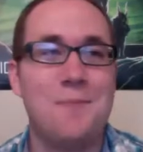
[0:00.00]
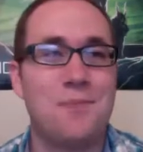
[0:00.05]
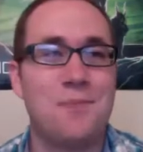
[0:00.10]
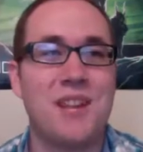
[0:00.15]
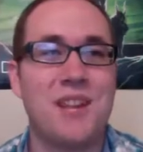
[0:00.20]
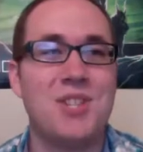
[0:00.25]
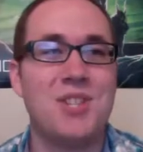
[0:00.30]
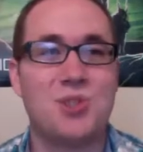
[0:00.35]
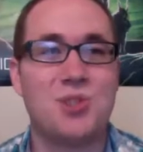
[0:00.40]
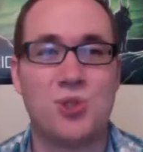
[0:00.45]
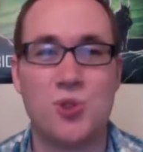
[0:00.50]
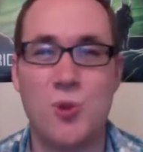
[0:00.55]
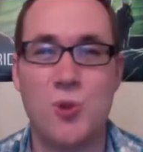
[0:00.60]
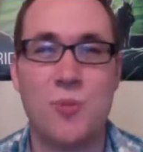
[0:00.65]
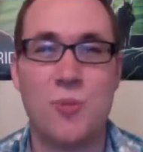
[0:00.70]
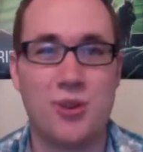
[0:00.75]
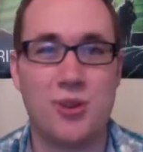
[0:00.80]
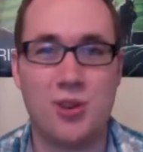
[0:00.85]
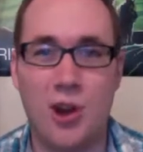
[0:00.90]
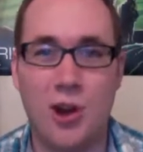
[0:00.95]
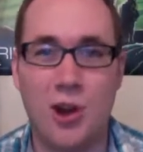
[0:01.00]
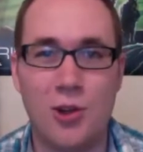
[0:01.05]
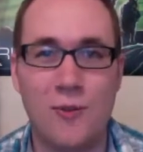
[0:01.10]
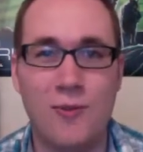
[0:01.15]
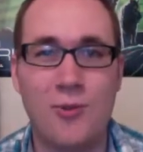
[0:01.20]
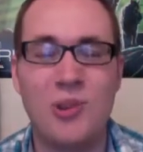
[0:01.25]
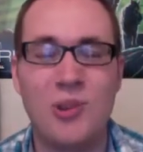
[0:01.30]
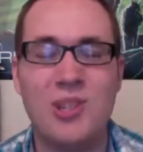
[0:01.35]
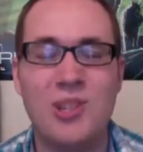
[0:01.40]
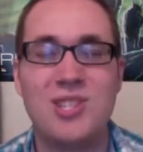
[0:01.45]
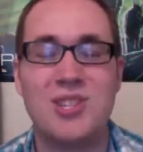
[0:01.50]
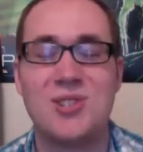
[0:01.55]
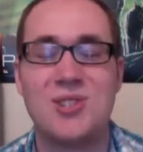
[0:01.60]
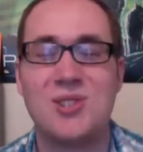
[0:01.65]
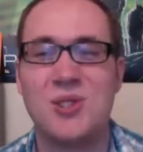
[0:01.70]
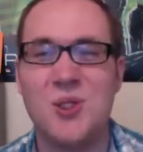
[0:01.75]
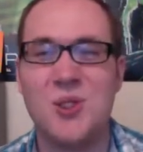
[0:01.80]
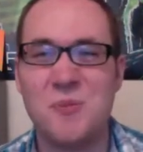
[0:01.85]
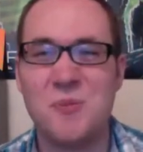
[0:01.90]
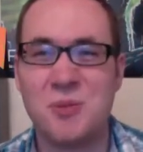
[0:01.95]
It's super colorful and
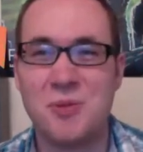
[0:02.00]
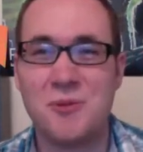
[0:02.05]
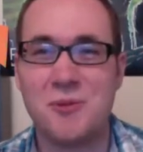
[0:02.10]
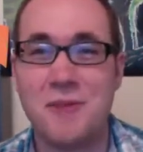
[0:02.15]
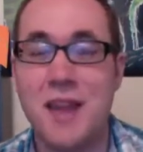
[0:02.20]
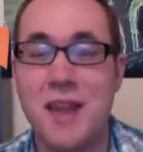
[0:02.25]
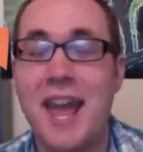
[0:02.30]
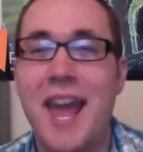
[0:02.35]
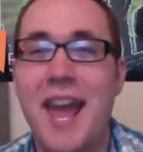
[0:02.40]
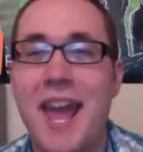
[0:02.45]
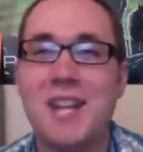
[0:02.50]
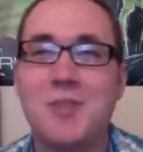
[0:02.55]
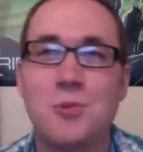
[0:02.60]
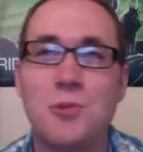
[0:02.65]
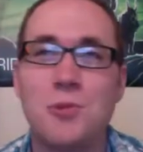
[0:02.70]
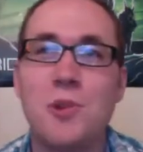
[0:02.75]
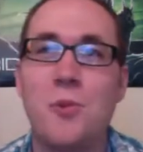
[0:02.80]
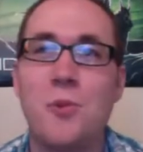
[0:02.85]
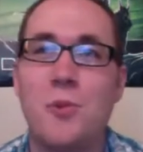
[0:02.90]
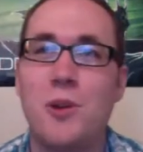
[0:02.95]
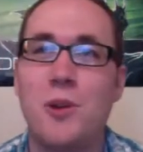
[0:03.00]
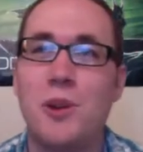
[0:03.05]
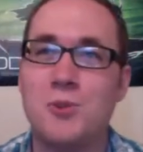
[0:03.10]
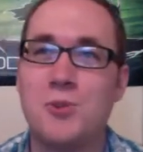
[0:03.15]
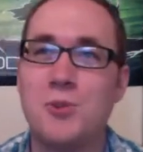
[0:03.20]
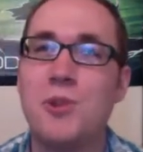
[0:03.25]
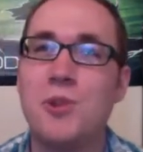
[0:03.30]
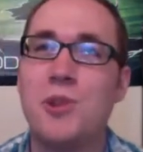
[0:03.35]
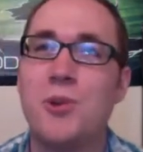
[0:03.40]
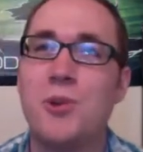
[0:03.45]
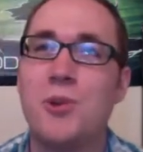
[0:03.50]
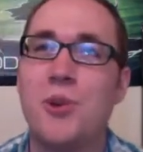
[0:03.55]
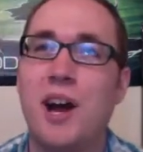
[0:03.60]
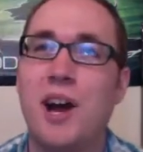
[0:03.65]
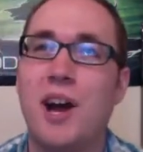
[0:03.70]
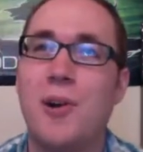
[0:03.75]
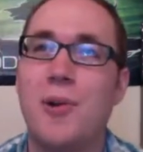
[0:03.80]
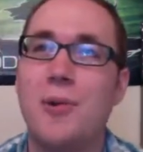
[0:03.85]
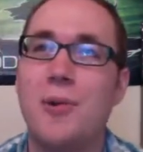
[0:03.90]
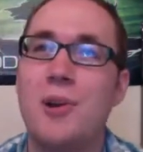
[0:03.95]
just super. It's really cool
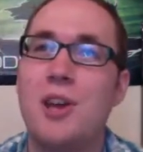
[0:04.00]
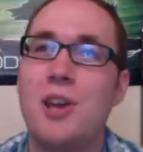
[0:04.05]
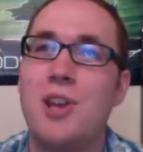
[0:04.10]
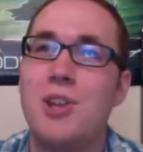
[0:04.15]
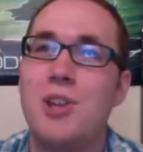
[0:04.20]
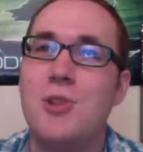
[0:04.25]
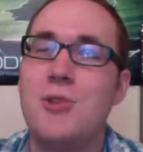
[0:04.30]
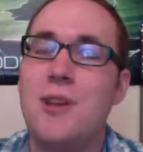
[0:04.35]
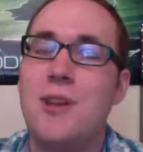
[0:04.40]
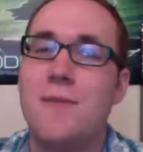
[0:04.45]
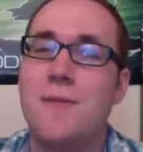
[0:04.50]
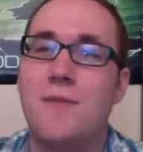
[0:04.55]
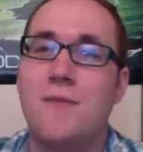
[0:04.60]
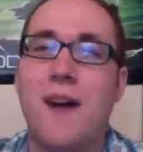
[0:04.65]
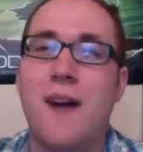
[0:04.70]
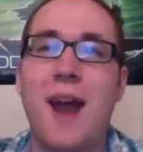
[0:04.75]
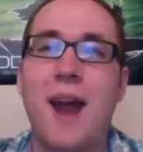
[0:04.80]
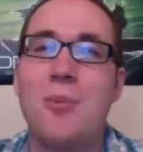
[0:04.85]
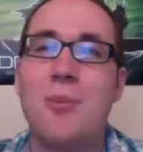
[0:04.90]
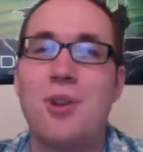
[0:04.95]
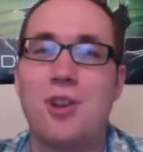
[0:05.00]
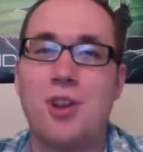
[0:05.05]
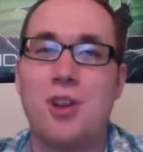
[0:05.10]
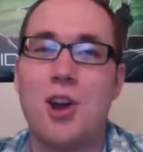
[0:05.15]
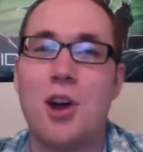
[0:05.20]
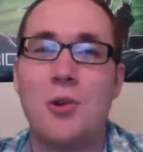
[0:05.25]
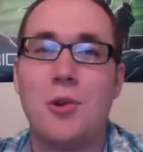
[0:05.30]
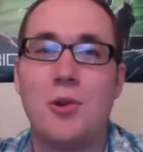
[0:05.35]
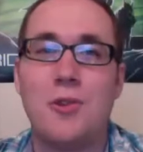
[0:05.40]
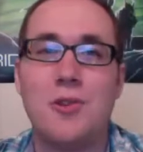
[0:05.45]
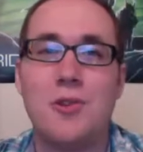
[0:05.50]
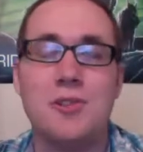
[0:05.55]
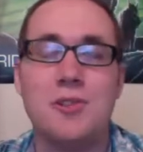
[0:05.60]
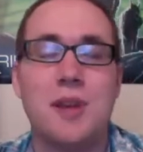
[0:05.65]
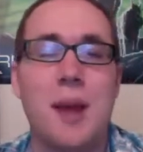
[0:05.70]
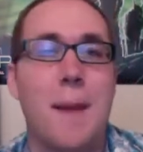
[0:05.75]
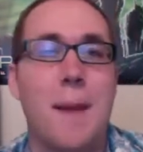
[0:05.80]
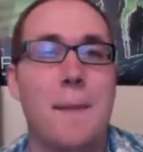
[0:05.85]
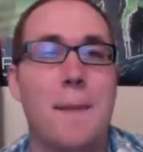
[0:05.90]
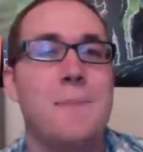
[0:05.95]
how you can have vibrant colors
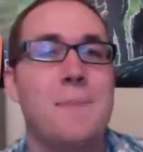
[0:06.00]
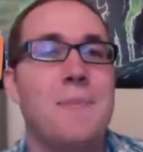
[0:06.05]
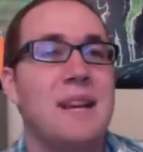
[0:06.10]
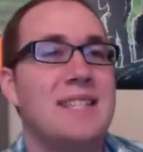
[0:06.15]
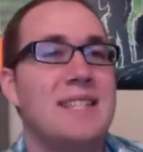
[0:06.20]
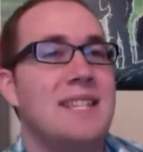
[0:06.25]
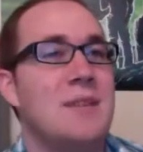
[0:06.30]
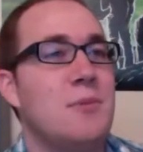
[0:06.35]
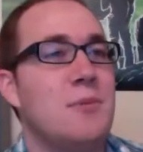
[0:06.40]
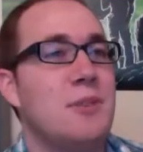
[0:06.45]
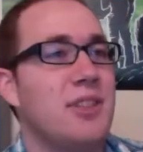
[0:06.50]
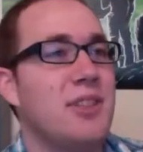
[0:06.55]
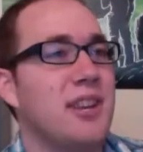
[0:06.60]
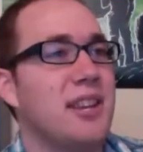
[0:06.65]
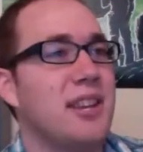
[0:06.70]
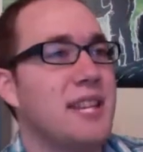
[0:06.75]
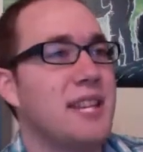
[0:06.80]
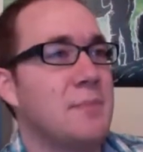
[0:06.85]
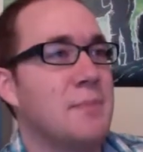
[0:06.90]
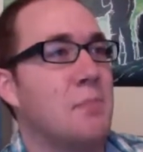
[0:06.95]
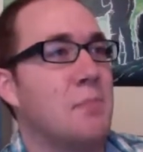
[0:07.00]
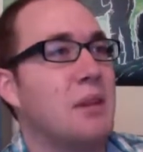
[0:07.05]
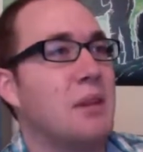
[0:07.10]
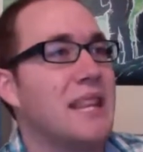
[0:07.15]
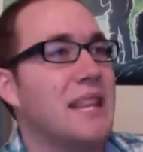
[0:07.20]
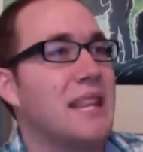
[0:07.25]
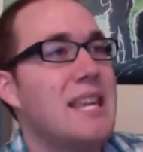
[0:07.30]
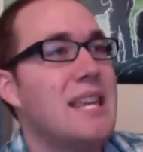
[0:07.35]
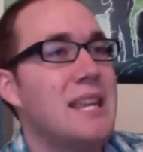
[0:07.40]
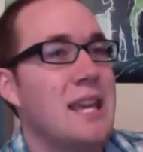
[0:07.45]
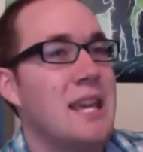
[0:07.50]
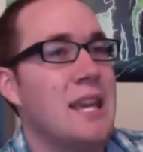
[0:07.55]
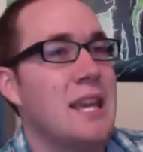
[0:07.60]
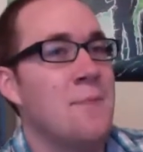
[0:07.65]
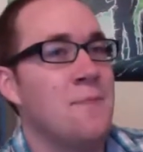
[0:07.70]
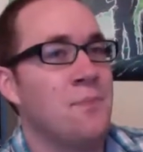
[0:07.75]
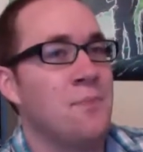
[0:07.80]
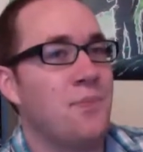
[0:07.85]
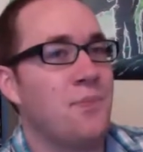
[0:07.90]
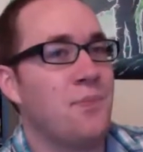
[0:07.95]
mixed in with this bleak,
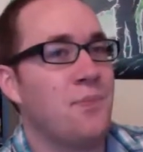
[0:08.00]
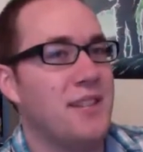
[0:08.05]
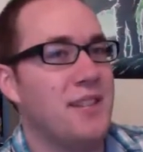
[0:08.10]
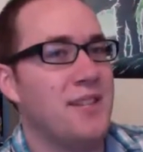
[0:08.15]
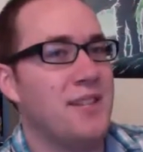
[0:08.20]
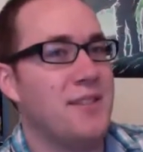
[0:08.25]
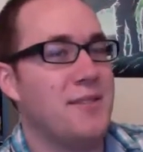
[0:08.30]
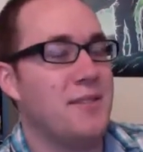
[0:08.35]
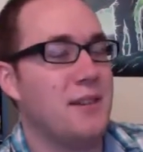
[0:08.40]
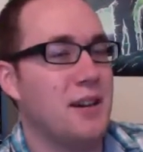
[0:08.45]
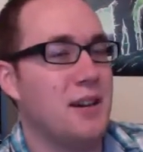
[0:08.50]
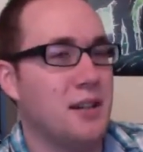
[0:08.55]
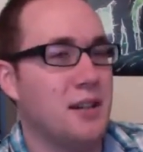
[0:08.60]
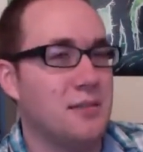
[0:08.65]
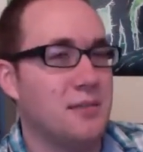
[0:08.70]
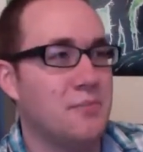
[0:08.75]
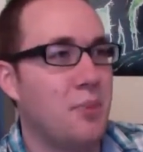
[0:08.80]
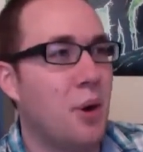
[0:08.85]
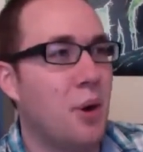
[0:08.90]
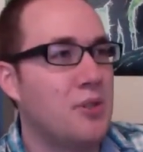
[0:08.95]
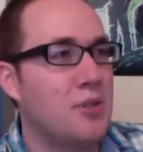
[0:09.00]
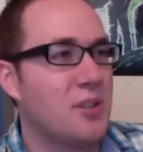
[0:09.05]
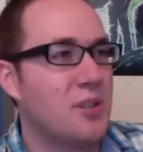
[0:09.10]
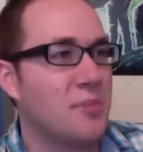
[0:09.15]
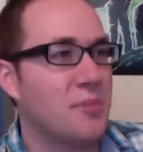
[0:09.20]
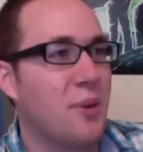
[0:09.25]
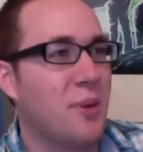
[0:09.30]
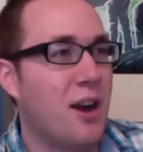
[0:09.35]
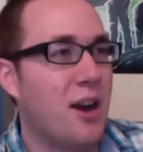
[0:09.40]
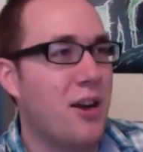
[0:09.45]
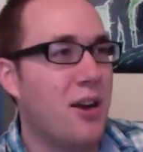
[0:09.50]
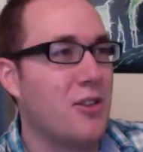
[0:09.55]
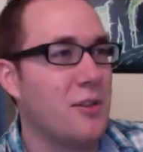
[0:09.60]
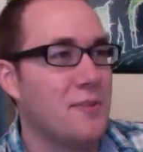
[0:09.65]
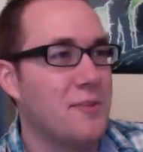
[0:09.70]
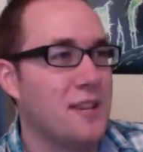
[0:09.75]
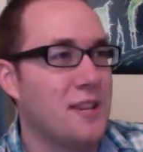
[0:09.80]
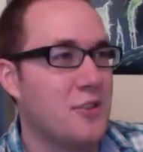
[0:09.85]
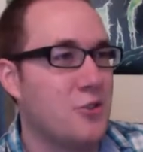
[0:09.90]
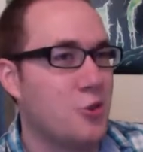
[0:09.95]

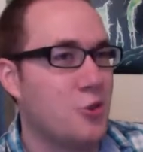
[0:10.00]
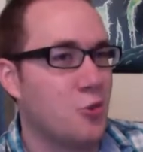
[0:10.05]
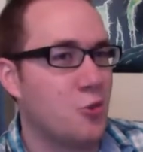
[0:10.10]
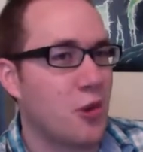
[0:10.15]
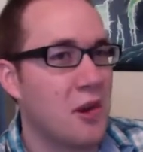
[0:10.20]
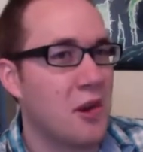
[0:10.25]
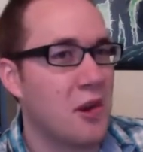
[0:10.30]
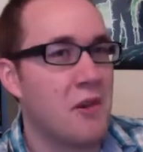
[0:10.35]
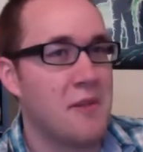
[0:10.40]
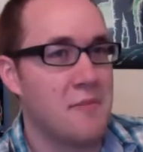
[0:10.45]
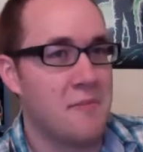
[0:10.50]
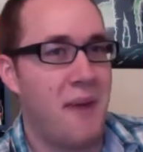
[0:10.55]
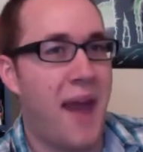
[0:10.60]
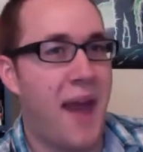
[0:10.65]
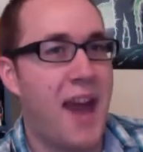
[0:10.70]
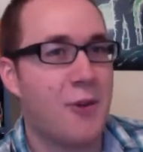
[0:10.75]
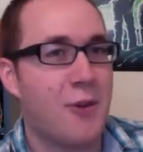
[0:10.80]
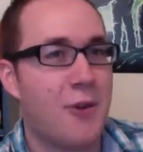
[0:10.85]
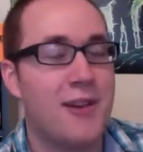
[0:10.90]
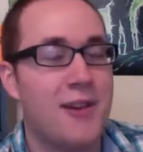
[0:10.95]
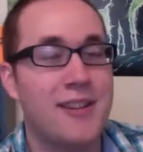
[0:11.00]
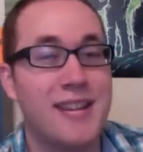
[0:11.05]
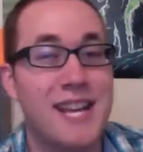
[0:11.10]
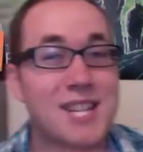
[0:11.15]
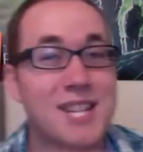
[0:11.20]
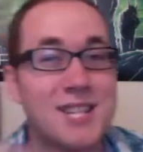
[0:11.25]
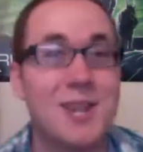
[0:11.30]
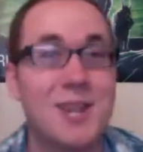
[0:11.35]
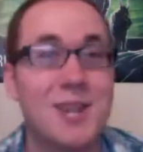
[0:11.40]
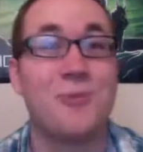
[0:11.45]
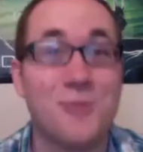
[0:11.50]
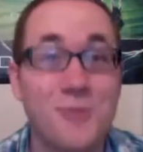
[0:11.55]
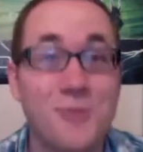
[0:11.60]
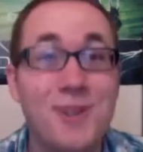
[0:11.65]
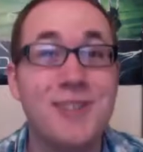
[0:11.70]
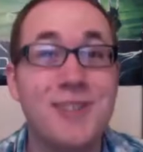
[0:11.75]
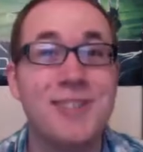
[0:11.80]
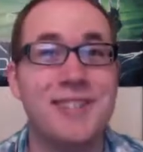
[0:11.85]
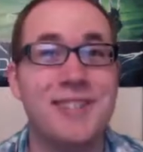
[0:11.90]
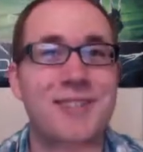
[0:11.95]
post-apocalyptic, dreary background. It's a
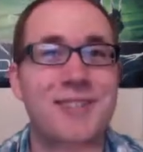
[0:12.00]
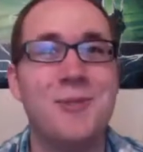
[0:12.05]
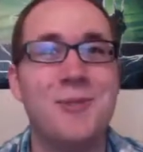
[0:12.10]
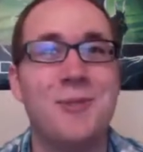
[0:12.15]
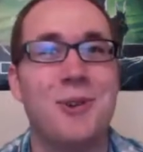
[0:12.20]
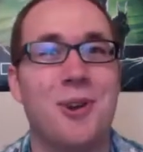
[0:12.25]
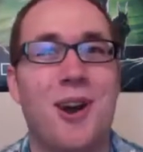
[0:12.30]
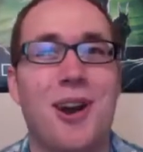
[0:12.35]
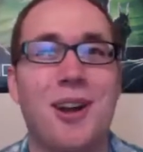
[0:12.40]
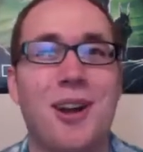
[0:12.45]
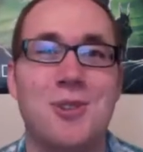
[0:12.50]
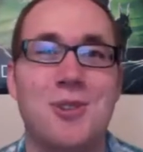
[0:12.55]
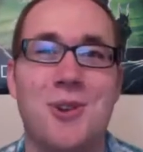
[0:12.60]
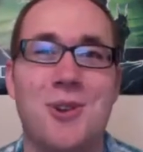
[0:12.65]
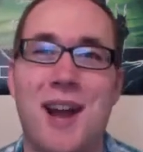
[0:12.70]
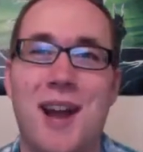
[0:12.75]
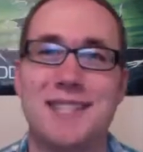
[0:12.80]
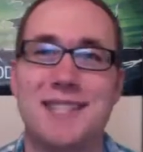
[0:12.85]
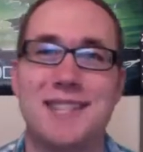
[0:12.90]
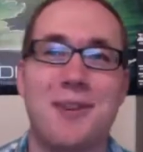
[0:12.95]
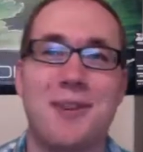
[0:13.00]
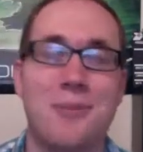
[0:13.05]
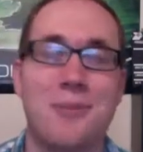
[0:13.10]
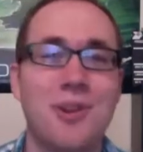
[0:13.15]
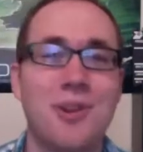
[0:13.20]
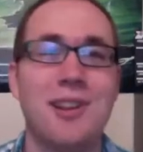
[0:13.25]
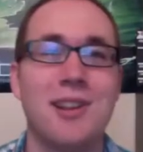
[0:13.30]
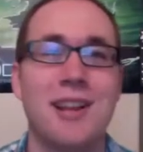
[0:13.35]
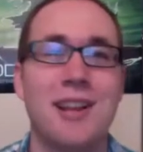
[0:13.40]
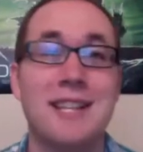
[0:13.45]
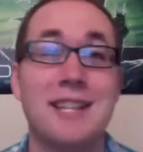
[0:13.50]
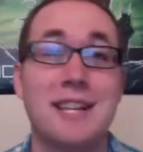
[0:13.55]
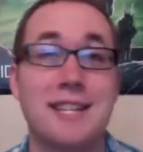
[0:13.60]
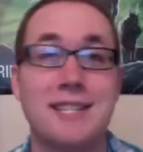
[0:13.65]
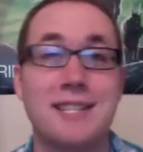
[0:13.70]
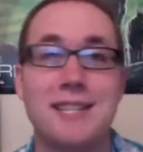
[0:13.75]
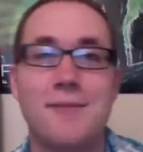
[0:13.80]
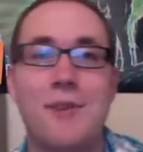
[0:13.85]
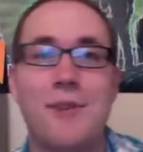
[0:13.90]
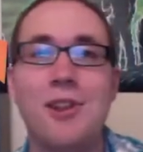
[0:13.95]
really cool contrast, and I really liked it
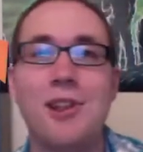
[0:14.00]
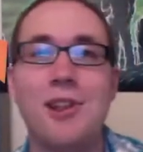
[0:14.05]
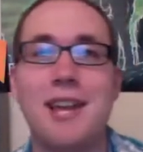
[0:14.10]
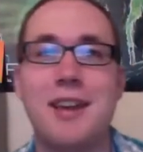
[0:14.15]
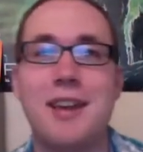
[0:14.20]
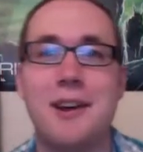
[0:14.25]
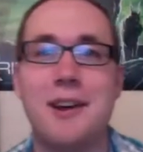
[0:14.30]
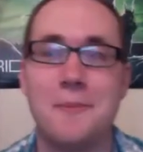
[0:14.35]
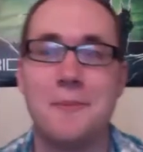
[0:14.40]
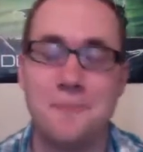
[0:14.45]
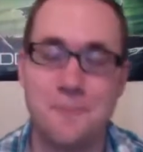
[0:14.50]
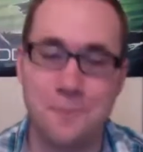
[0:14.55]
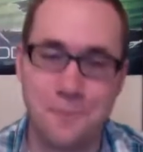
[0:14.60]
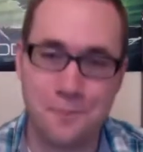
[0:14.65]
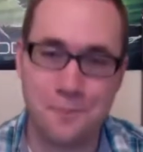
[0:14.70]
because it felt like an